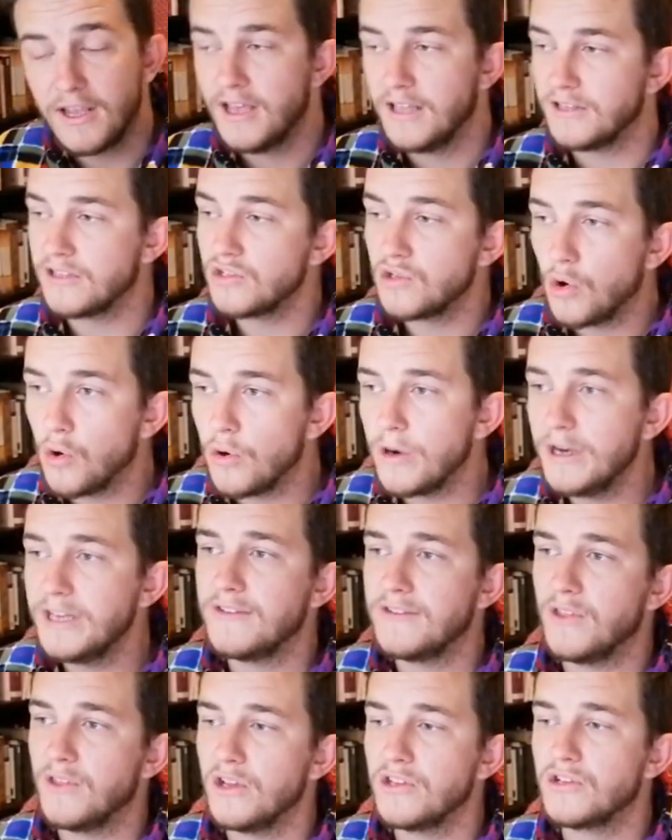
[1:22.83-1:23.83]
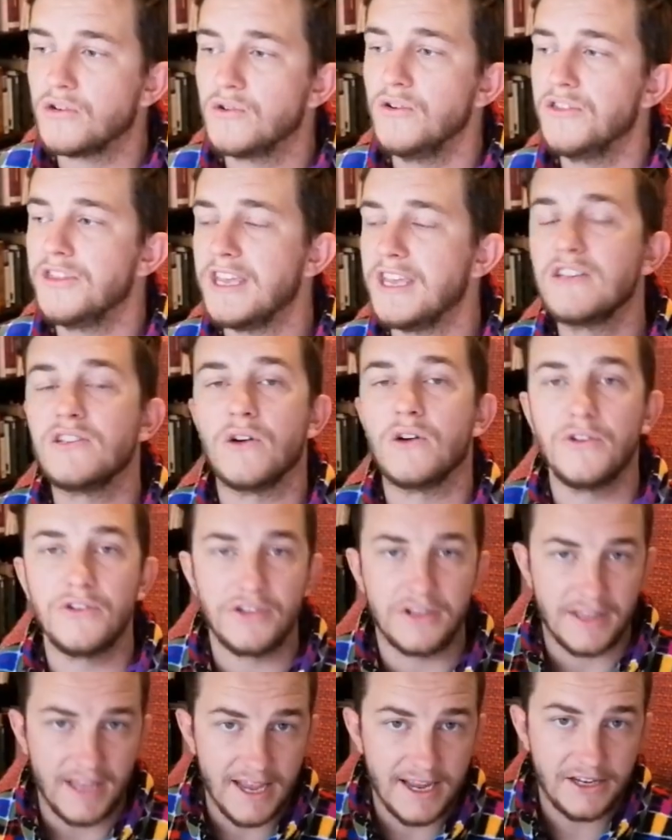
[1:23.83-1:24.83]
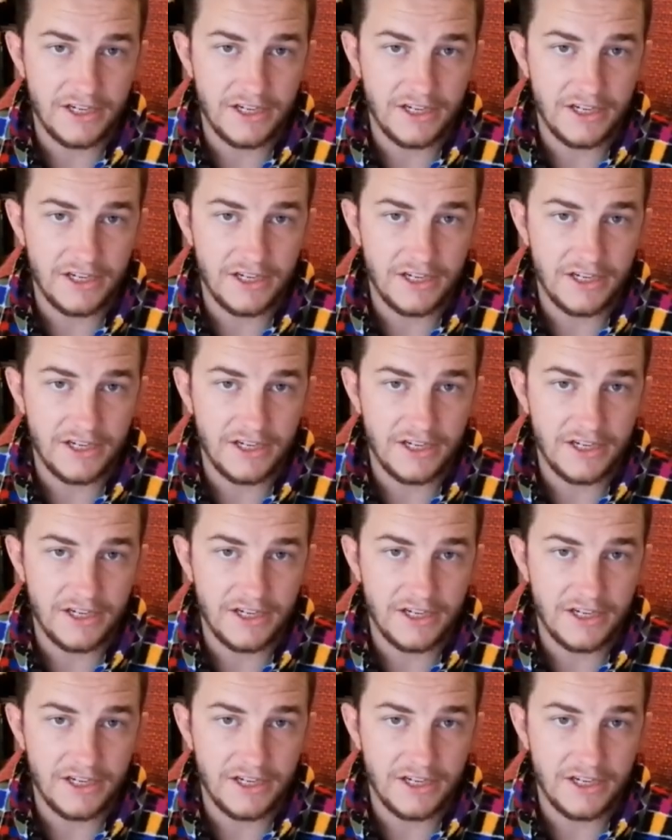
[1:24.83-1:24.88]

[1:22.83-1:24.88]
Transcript: stories of those good things on to their